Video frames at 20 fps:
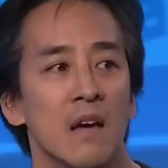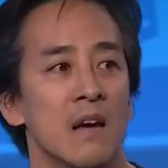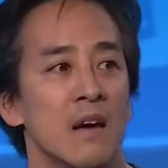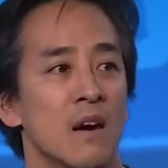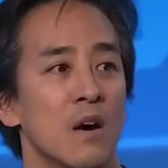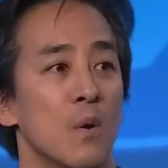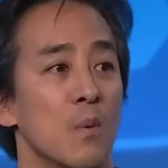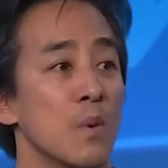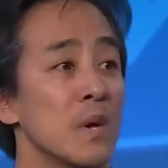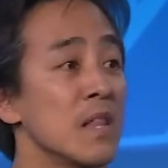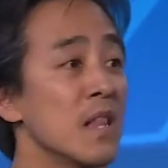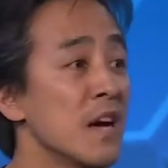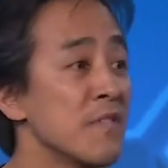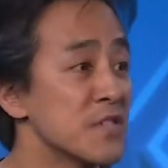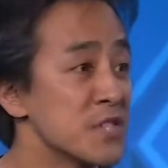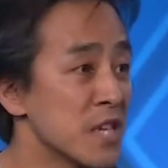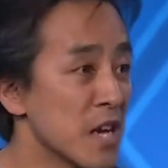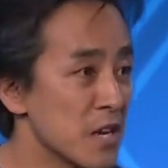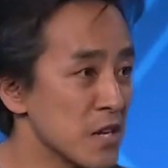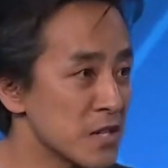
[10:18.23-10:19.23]
we love
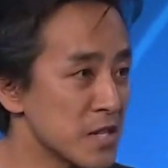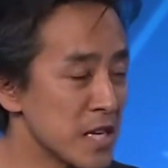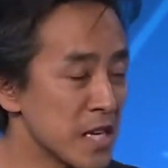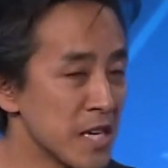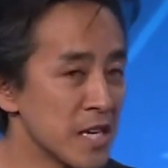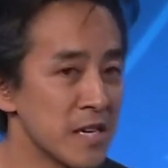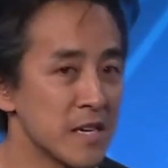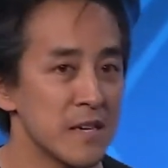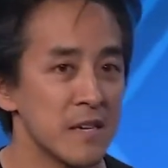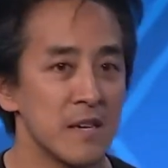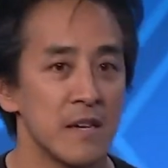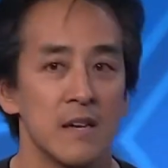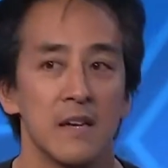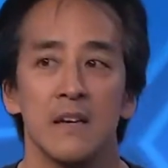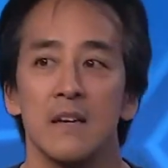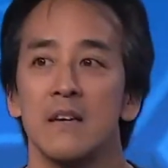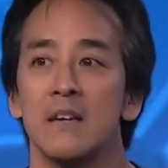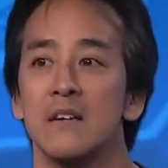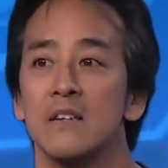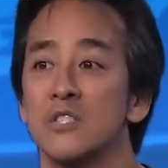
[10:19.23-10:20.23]
subtlety,
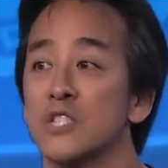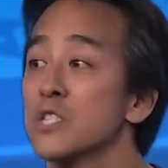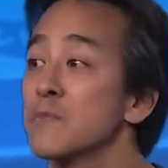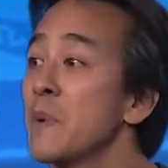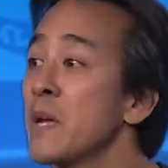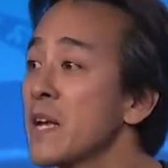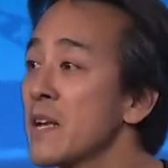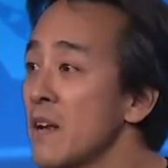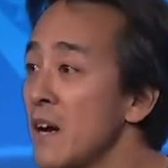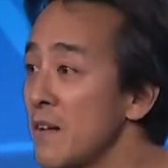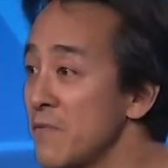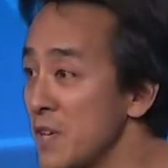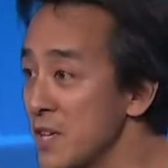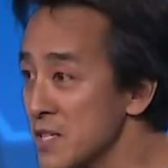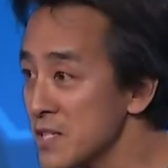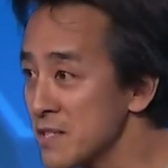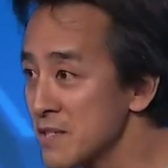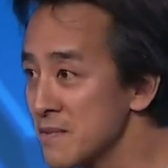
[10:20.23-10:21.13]
just make it obvious.